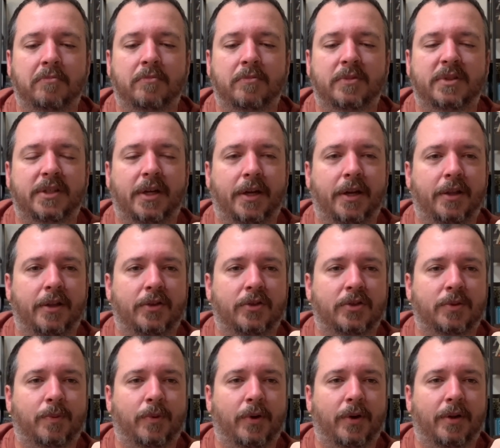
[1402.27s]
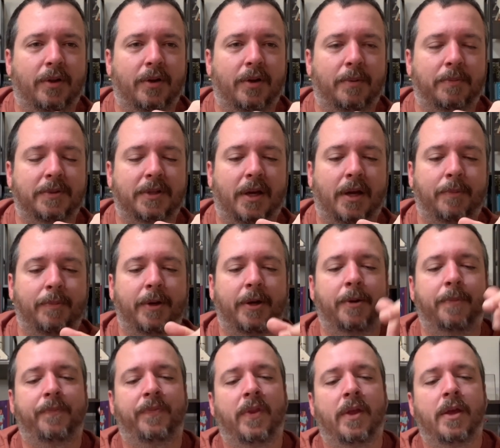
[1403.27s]
tiny little spoiler up top
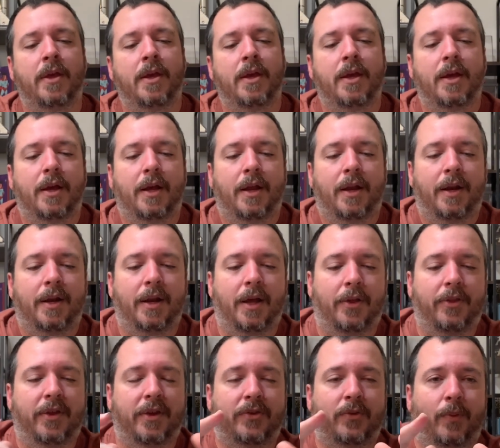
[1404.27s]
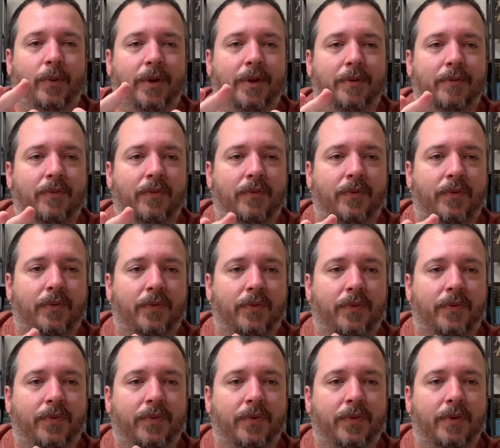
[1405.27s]
here. Now this one
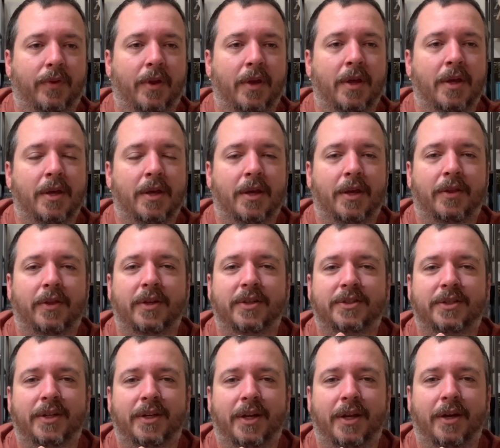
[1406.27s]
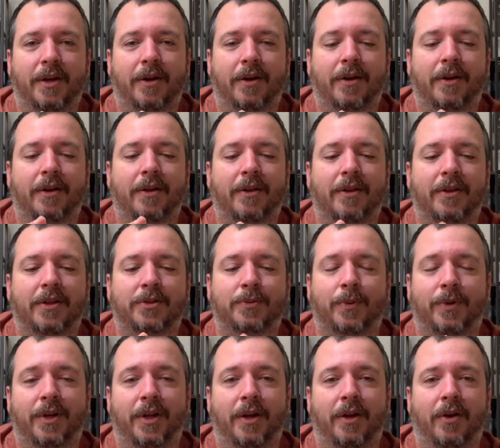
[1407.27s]
here,
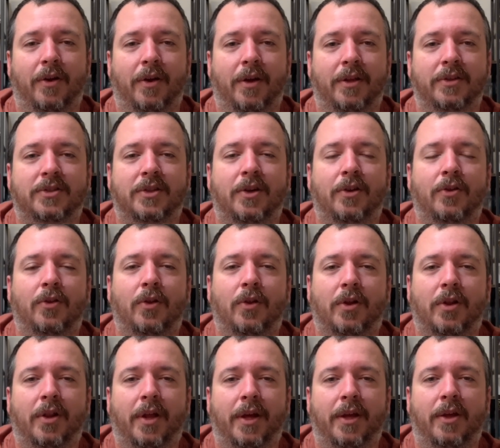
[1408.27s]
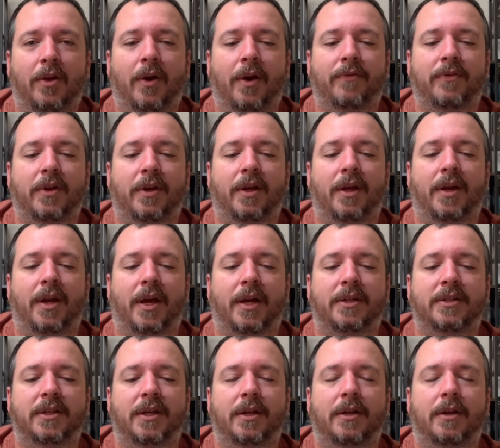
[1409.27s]
it's gonna look like you have to
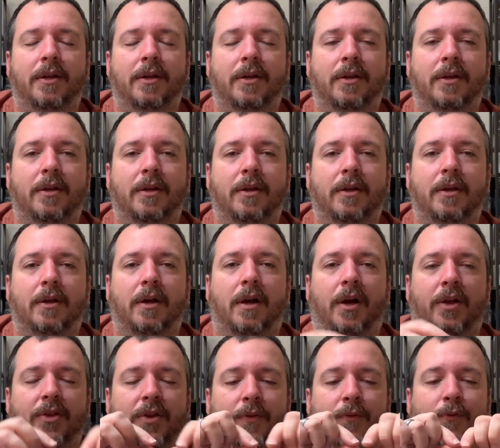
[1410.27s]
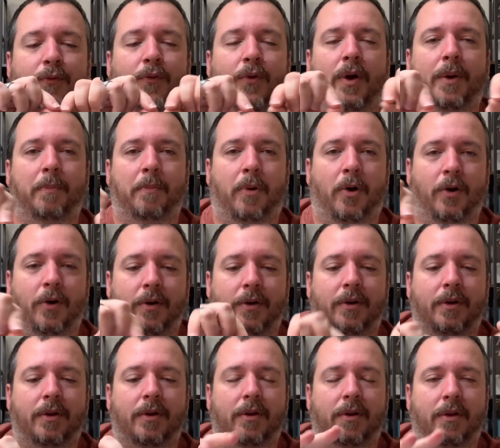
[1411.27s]
connect it on the front
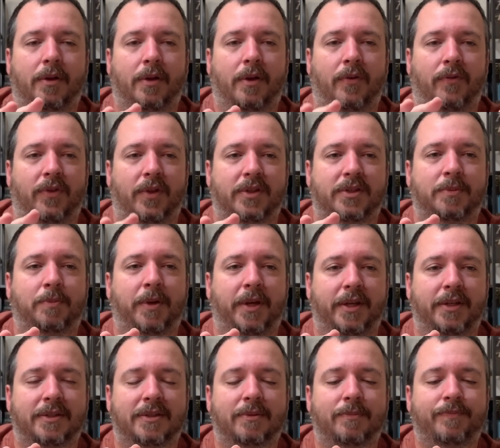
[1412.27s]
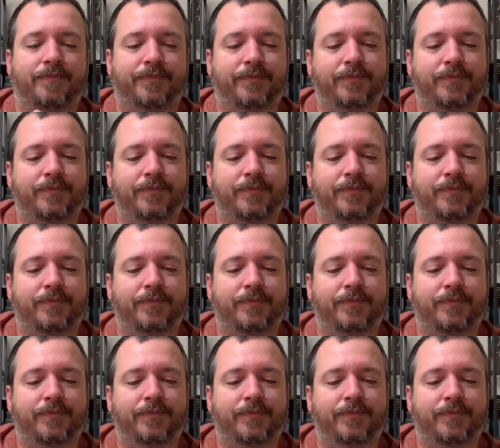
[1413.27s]
part of this piece.